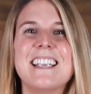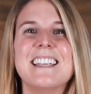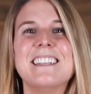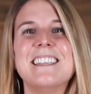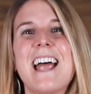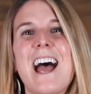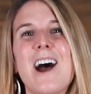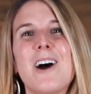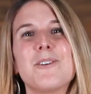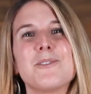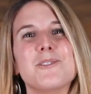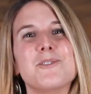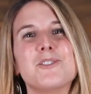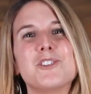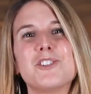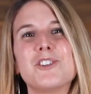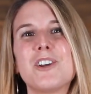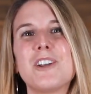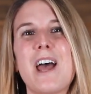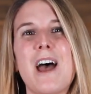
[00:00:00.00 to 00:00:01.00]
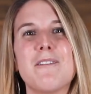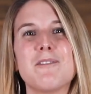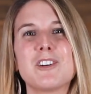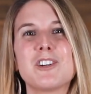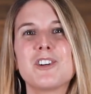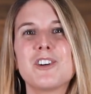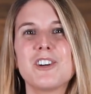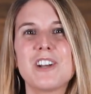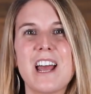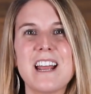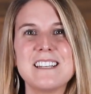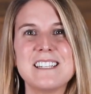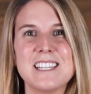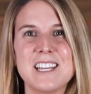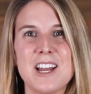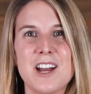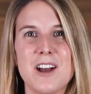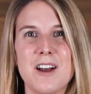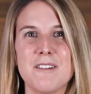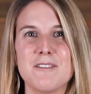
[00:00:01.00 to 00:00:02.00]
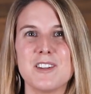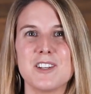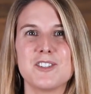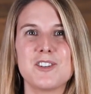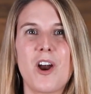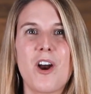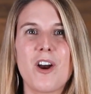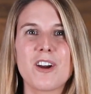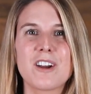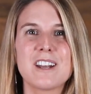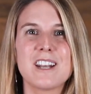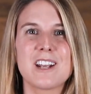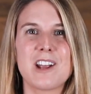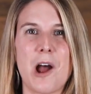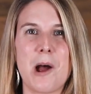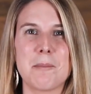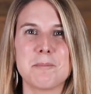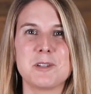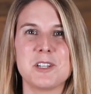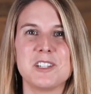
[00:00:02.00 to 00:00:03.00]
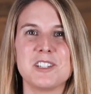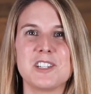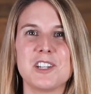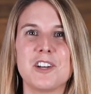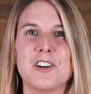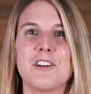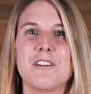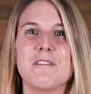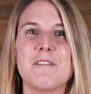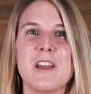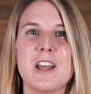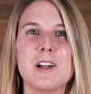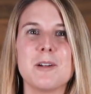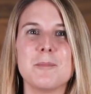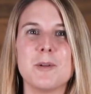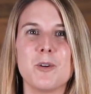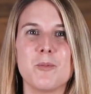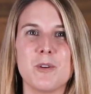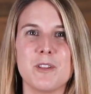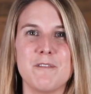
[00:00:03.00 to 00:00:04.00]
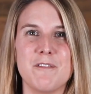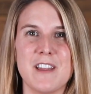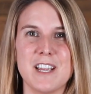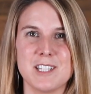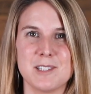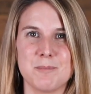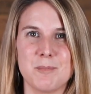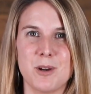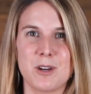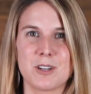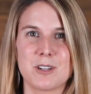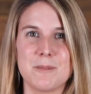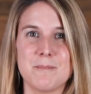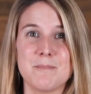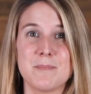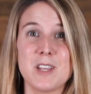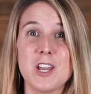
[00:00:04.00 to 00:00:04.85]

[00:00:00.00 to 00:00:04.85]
Now you should have a good idea of the targeting options that are available with Facebook.